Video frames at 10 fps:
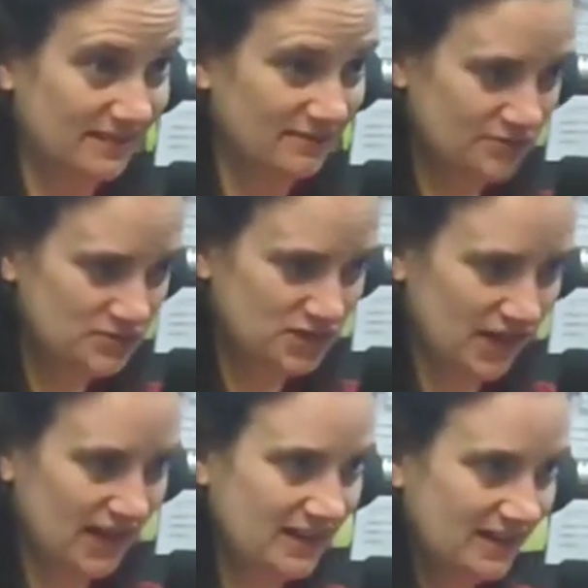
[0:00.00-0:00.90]
Food
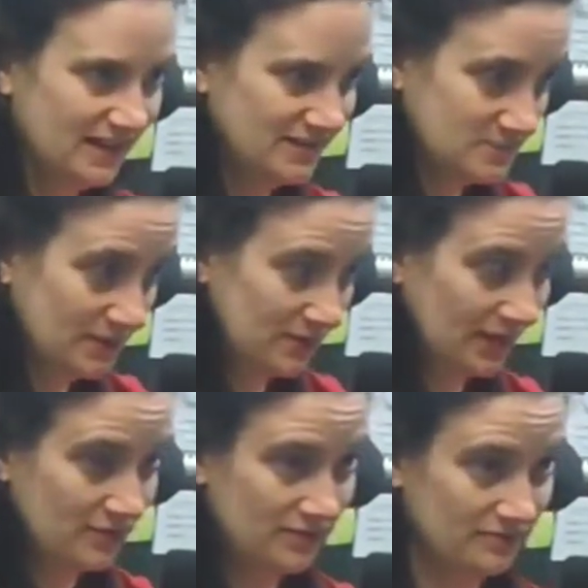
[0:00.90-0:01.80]
Chain and the
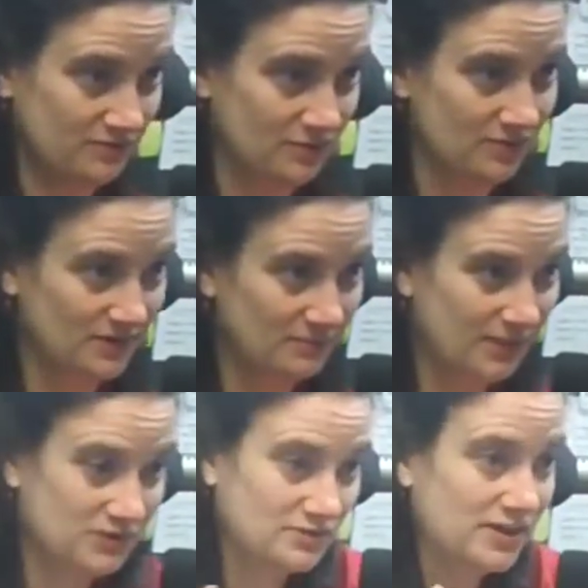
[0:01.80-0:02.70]
Smithtown Seafood and the
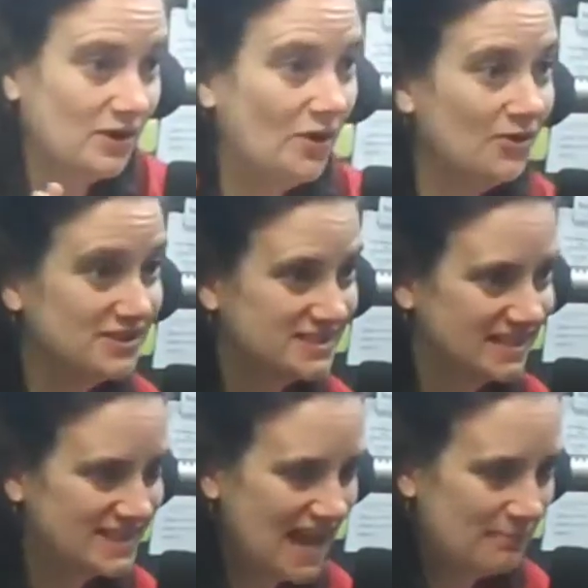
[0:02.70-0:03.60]
Plantery and all these
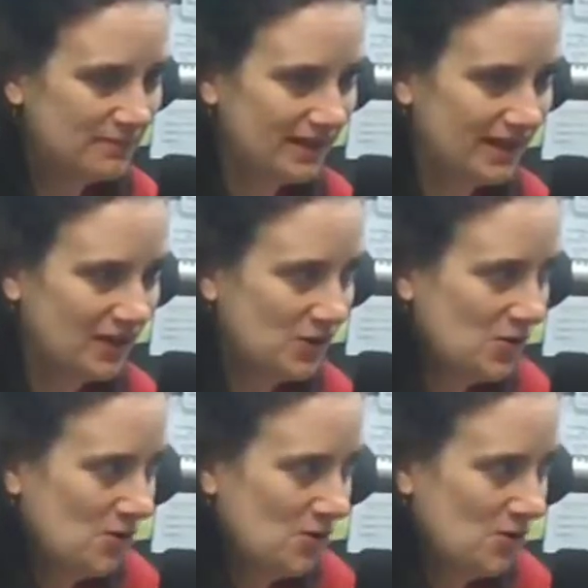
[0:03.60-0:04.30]
things happening